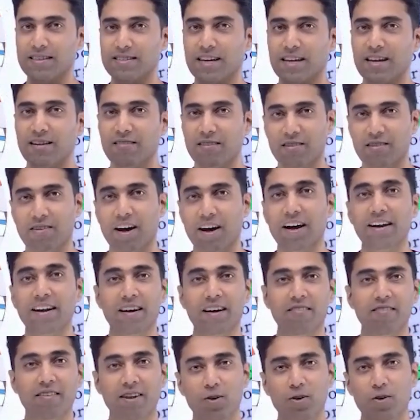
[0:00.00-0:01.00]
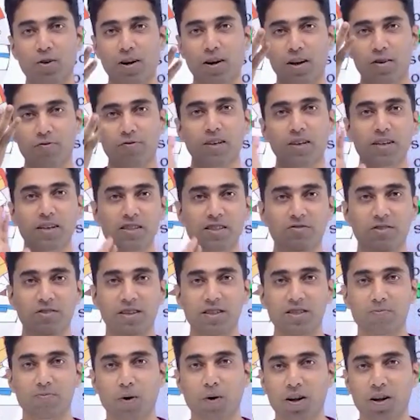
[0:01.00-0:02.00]
And in one hour, you could have finished one
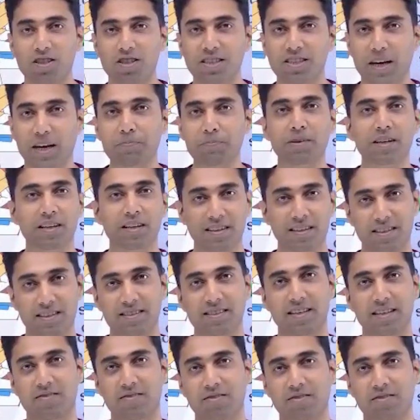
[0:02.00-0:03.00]
small chapter itself.